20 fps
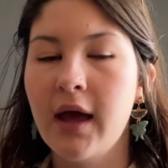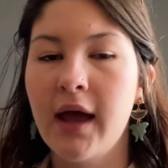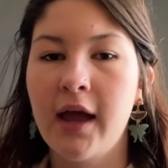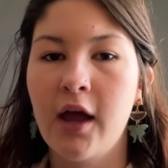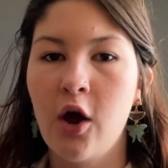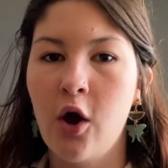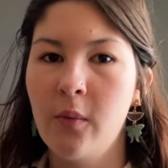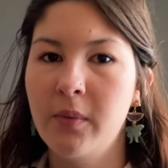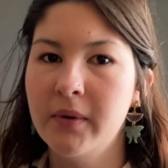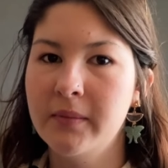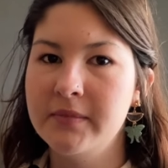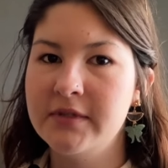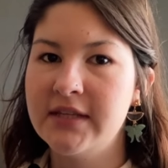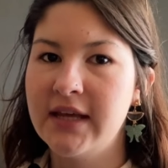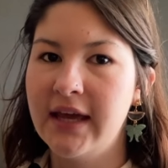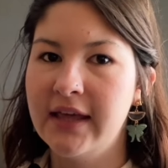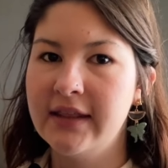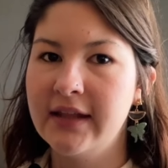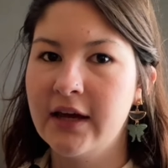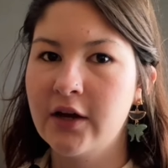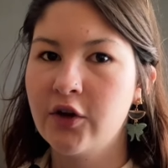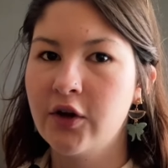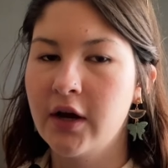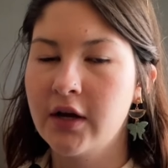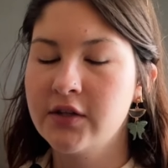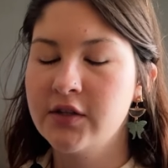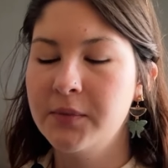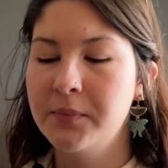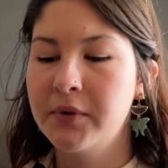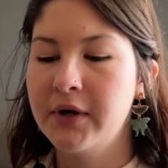I hope I'm saying that
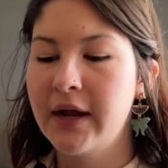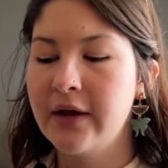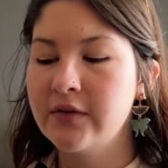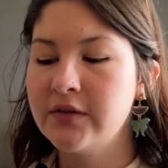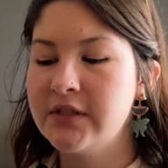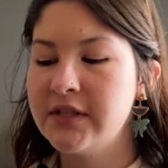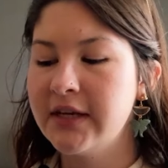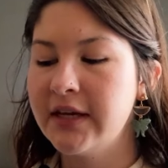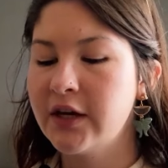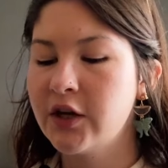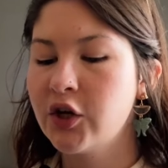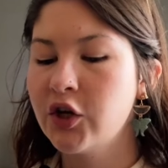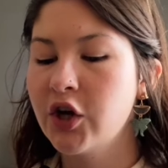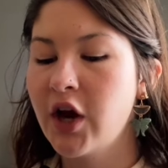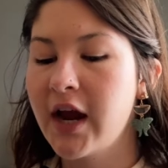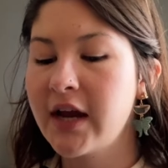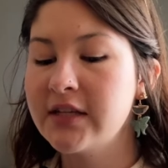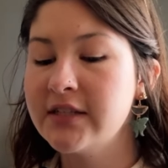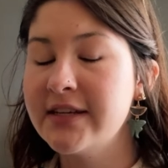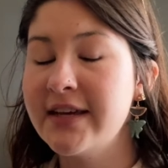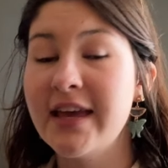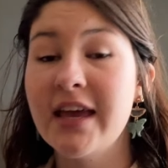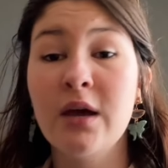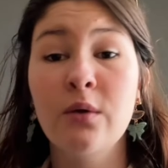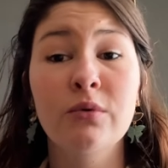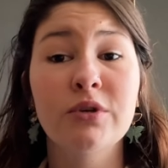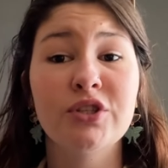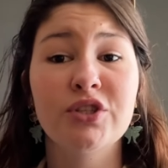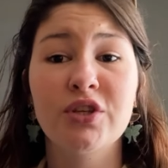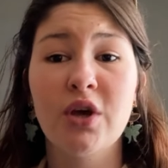correctly, pronouncing it correctly. It
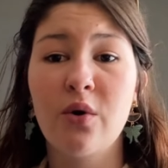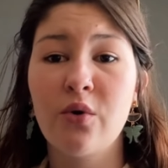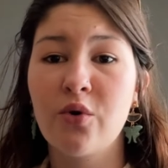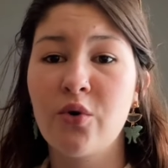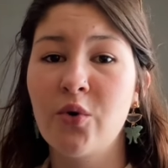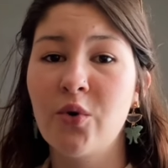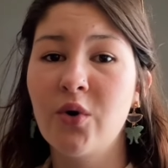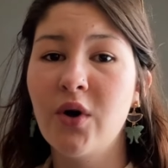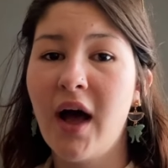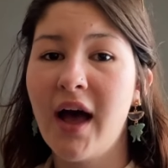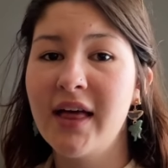was so cool.